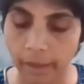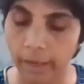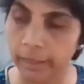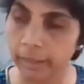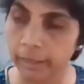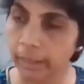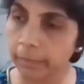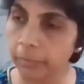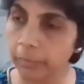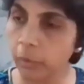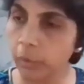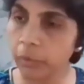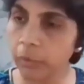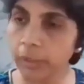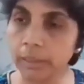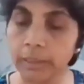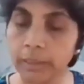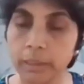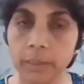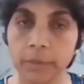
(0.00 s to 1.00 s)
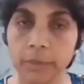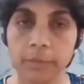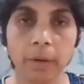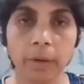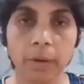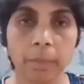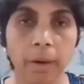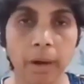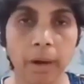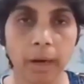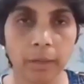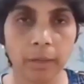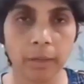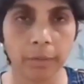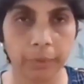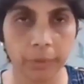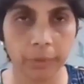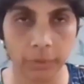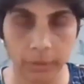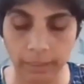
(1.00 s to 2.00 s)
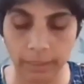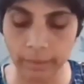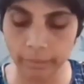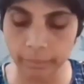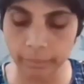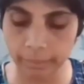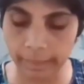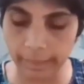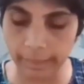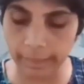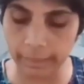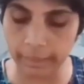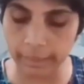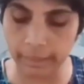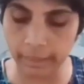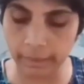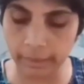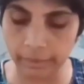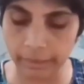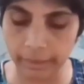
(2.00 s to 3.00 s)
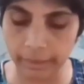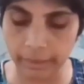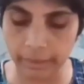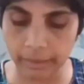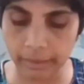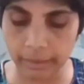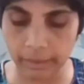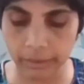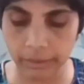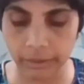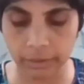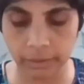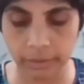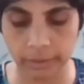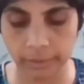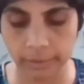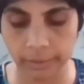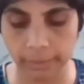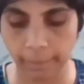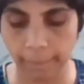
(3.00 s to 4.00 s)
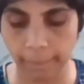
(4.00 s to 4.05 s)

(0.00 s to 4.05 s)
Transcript: And I'm quoting this from Heart of Yoga by TKV Desikacharya.